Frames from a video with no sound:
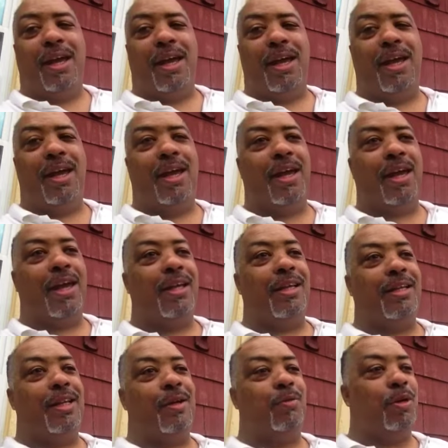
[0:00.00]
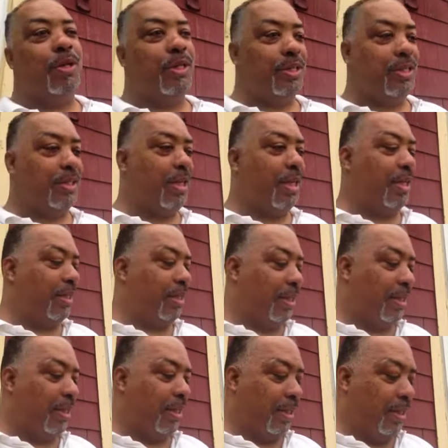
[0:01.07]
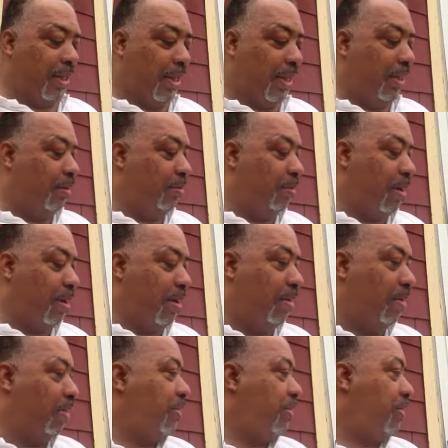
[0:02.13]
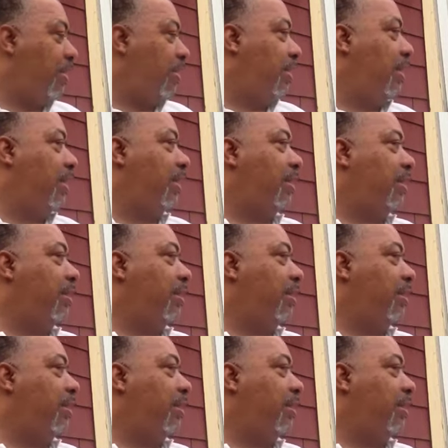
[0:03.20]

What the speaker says: and they wanted to take like a candy bar or something like